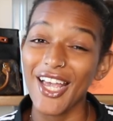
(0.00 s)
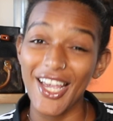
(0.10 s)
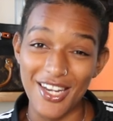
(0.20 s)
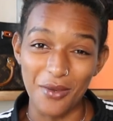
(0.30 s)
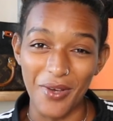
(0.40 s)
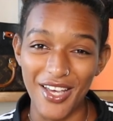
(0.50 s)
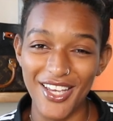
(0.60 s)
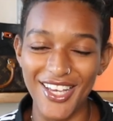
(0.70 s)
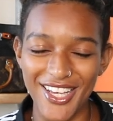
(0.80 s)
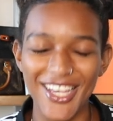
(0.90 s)

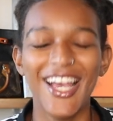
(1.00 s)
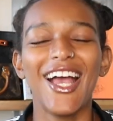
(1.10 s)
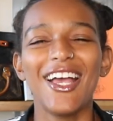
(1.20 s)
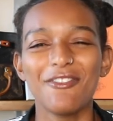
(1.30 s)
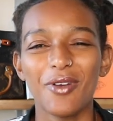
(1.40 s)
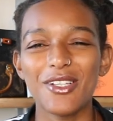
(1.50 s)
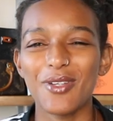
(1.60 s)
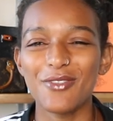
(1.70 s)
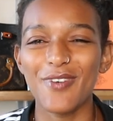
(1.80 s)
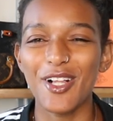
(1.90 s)
anyway, if you guys
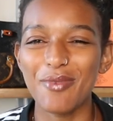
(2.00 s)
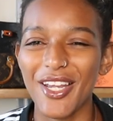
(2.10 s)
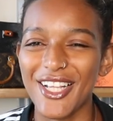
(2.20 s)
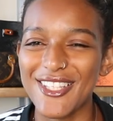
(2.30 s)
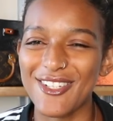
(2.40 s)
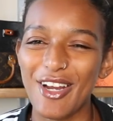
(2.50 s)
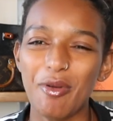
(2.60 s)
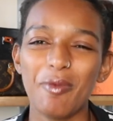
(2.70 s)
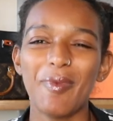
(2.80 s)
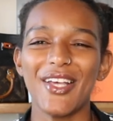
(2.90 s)
want to follow me on Instagram,
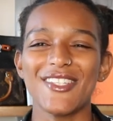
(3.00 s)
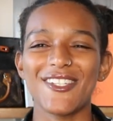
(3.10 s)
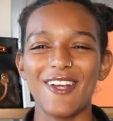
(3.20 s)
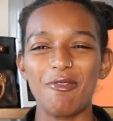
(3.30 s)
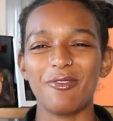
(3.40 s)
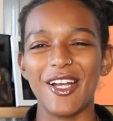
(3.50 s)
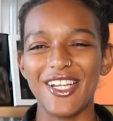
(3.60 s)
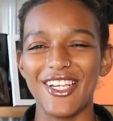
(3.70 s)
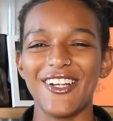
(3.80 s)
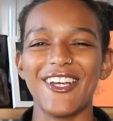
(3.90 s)
I'll put my Instagram right here.